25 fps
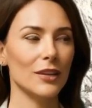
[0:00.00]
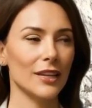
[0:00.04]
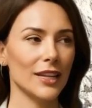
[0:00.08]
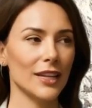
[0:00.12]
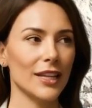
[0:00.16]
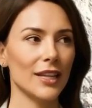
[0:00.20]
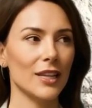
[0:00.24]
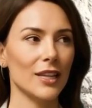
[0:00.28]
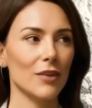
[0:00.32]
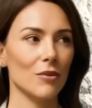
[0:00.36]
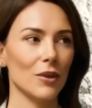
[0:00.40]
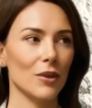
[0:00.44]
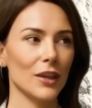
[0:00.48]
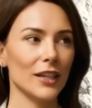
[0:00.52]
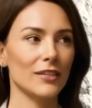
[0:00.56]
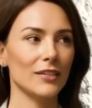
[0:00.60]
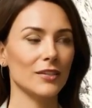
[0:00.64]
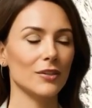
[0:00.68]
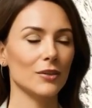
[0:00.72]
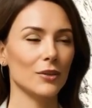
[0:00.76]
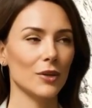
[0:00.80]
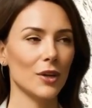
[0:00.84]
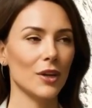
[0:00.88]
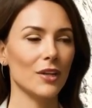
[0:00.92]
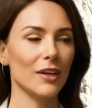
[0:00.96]
It's a hidden
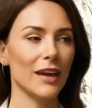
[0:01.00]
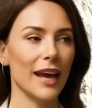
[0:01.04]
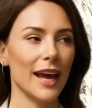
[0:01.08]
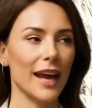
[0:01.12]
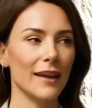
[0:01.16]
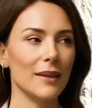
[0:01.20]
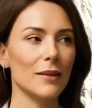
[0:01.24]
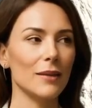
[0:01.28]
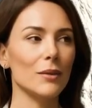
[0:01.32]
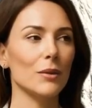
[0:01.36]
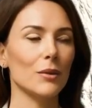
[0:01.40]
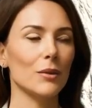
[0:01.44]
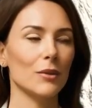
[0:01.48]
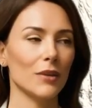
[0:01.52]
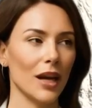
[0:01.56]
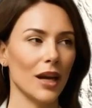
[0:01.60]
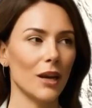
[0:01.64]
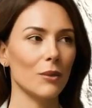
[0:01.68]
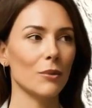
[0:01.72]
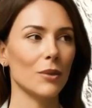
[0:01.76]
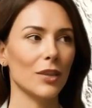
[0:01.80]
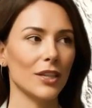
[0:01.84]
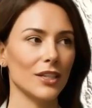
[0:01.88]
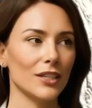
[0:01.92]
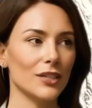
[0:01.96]
center of power that
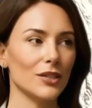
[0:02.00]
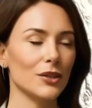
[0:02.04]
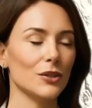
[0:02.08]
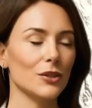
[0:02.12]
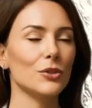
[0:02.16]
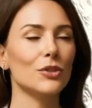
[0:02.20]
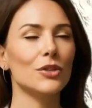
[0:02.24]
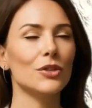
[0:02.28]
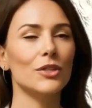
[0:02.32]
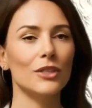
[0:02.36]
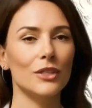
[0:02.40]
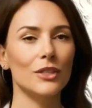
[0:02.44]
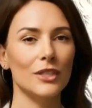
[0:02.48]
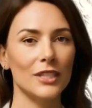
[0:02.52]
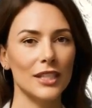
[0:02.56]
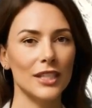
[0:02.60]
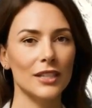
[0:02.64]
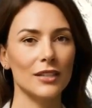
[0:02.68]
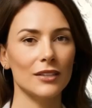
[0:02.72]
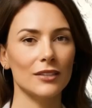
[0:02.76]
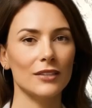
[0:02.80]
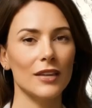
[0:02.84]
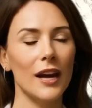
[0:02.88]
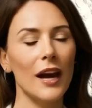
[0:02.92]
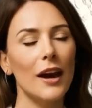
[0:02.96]
most men
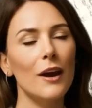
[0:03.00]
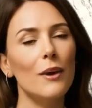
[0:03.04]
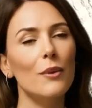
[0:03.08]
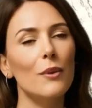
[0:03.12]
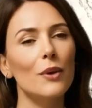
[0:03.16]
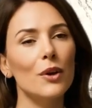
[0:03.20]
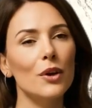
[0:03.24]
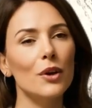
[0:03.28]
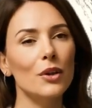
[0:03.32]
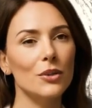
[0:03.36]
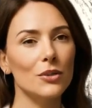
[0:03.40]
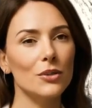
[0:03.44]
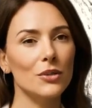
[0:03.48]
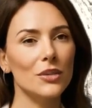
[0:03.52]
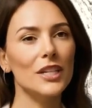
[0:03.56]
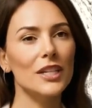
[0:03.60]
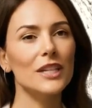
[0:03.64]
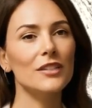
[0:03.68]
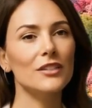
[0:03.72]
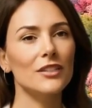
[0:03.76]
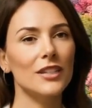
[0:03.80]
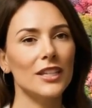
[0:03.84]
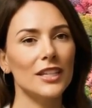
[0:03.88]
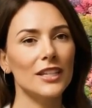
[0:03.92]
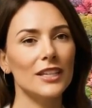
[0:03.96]
overlook, but once
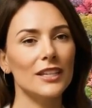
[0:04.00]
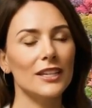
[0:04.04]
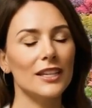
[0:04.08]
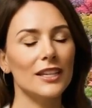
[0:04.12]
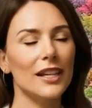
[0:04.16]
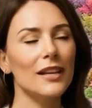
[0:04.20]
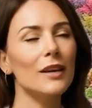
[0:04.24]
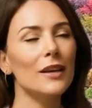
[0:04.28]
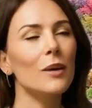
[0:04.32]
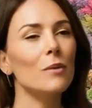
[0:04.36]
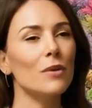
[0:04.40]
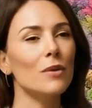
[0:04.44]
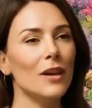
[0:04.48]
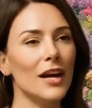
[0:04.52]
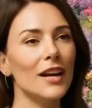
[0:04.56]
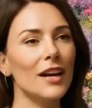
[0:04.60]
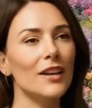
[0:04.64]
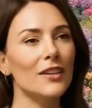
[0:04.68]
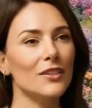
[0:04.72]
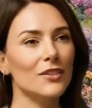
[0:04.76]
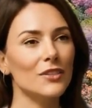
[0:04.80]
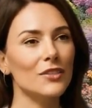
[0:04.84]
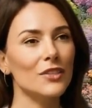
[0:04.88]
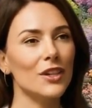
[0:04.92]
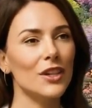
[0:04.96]
activated, it can take
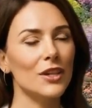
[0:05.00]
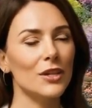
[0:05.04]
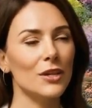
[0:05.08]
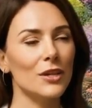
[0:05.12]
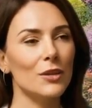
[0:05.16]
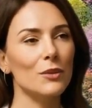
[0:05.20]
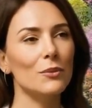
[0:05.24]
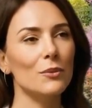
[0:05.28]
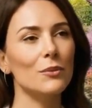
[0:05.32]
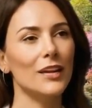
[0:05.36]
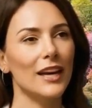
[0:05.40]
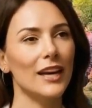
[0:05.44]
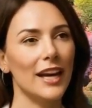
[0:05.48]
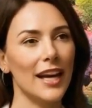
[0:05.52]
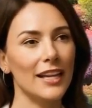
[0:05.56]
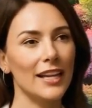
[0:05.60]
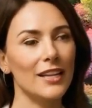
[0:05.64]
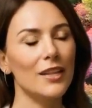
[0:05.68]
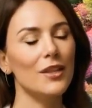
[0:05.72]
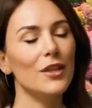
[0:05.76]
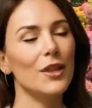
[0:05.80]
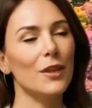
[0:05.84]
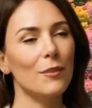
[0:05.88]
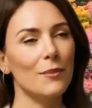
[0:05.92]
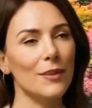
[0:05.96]
everything you've learned so
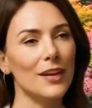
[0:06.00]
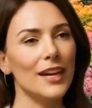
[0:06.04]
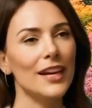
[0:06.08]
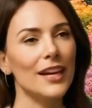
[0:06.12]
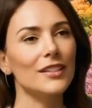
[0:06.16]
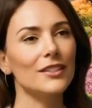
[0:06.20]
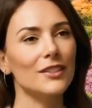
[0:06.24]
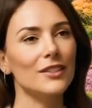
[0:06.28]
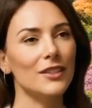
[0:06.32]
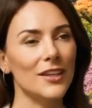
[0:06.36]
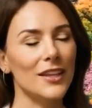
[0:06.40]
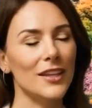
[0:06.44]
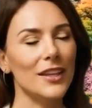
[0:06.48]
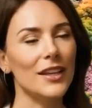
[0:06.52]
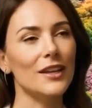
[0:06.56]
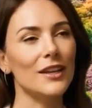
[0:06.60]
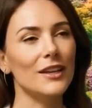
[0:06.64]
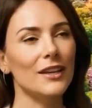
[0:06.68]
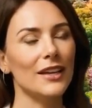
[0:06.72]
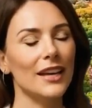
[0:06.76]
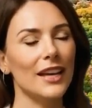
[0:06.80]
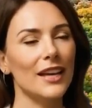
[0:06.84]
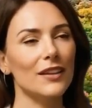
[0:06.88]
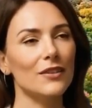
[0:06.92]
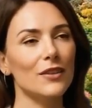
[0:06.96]
far and
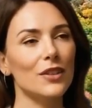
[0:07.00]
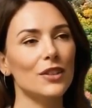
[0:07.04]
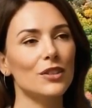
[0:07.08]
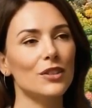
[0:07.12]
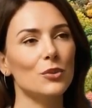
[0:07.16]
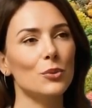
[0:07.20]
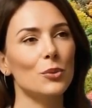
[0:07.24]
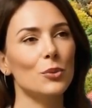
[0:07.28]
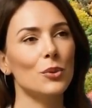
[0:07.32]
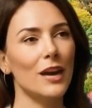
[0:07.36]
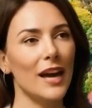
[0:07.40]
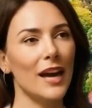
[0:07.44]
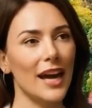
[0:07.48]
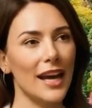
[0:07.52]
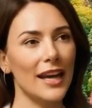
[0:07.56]
multiply its effect.